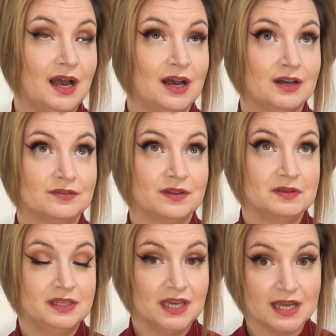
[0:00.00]
of,
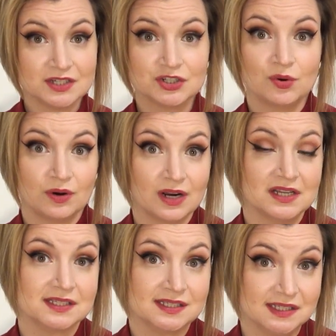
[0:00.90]
yes, sure,
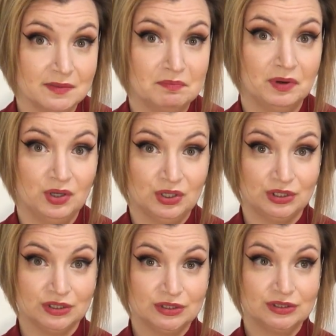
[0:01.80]
a
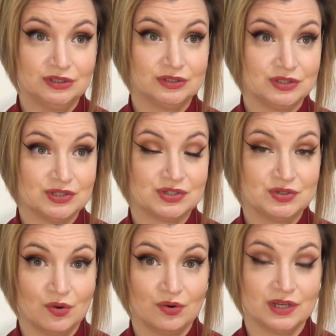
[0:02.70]
simple
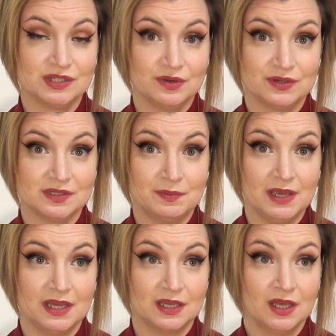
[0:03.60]
story, so to
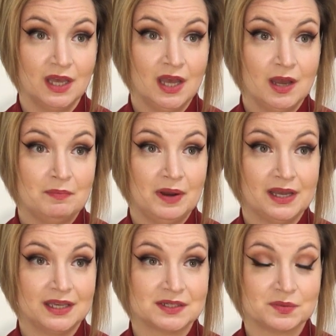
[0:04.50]
speak,
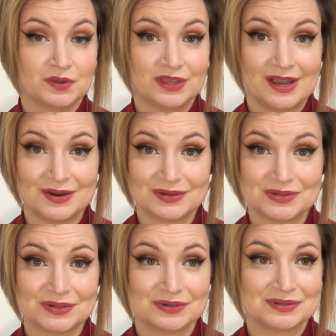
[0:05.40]
but it's with
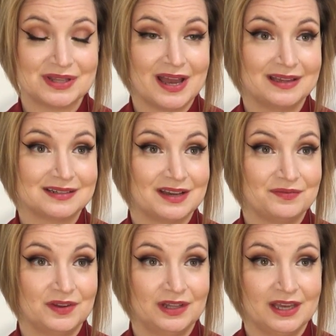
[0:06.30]
characters that I
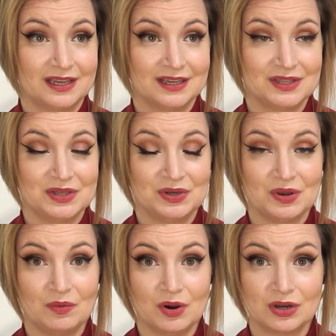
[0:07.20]
feel like, you
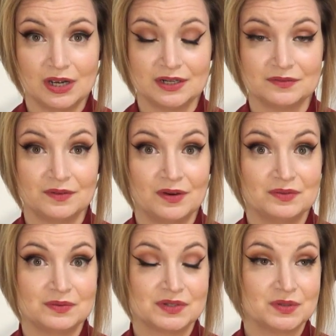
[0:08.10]
know, are kind of
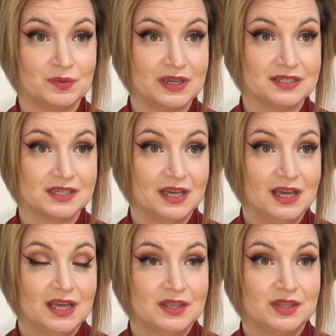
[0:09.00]
sweet.
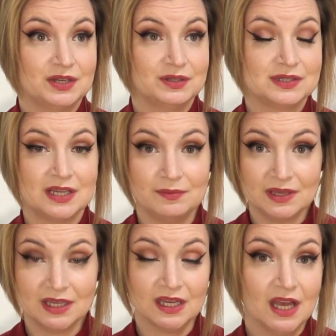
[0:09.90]
The
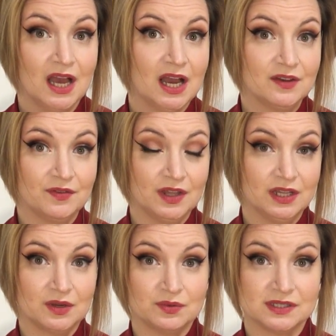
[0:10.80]
Timmy, I felt
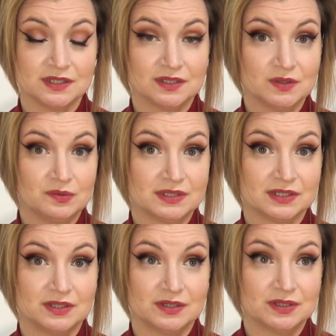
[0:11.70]
like was
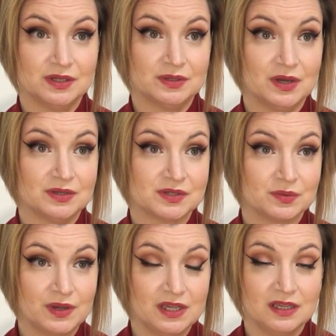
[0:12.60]
a
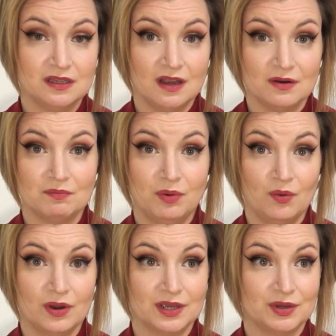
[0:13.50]
sweet young
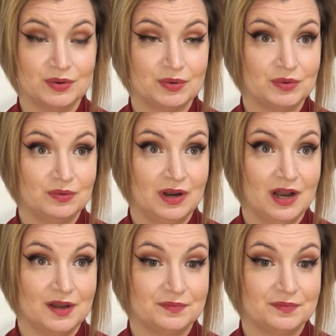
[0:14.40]
boy who,